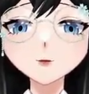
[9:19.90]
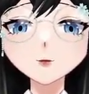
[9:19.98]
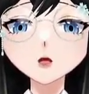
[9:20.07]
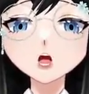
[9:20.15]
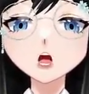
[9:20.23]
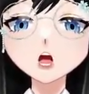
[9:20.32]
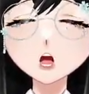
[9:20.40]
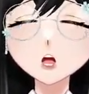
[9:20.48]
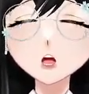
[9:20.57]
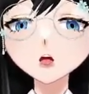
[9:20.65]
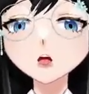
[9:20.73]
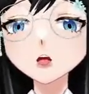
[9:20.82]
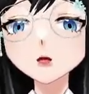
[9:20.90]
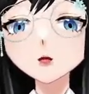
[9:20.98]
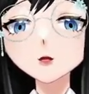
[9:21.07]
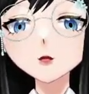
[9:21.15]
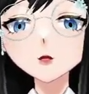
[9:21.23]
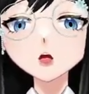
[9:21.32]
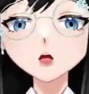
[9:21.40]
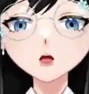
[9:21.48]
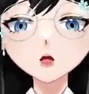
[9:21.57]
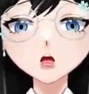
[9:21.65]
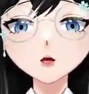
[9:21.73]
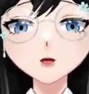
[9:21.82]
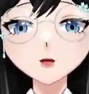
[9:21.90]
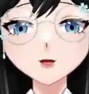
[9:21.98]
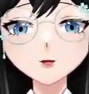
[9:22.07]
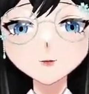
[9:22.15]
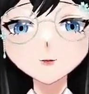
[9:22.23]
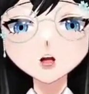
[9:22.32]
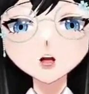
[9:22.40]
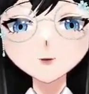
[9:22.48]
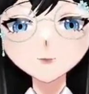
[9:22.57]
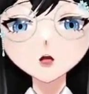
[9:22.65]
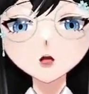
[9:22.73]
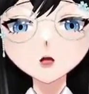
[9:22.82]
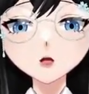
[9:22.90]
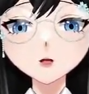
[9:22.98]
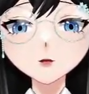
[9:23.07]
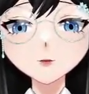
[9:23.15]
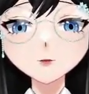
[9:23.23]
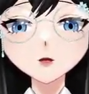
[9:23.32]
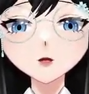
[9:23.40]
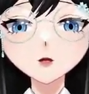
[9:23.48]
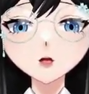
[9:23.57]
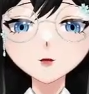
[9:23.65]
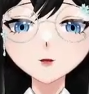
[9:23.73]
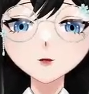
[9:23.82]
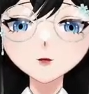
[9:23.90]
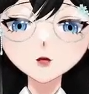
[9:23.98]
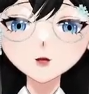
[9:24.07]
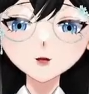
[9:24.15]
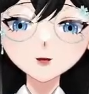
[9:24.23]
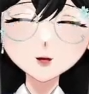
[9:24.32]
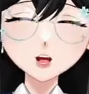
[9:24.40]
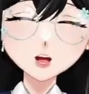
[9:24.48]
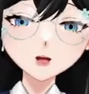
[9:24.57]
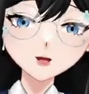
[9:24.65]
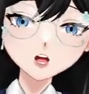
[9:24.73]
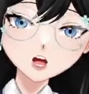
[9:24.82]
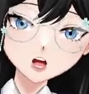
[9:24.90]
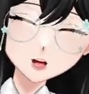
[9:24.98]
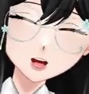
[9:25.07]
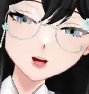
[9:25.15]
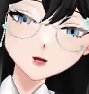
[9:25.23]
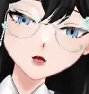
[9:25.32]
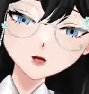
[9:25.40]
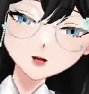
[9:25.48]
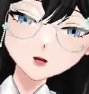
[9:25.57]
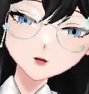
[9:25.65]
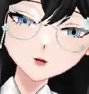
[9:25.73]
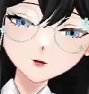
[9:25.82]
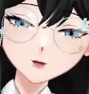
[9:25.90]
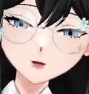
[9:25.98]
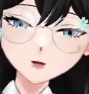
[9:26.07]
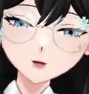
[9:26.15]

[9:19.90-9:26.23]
coil into a chromatin fiber, which is around 30 nanometers.